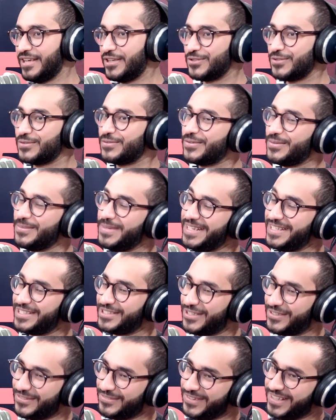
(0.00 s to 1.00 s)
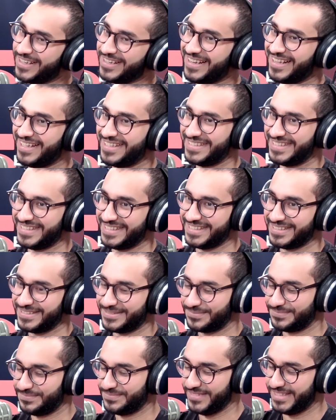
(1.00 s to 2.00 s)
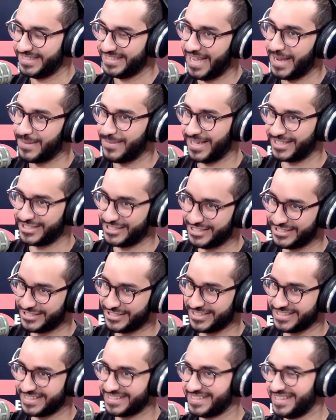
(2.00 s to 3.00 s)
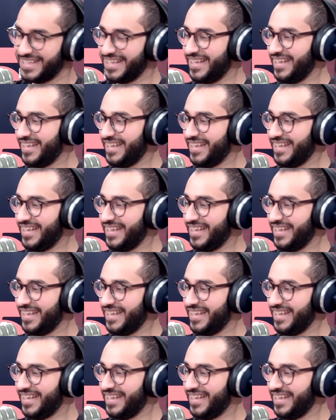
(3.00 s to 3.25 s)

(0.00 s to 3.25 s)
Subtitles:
So for me, it's not fair until the time actually starts.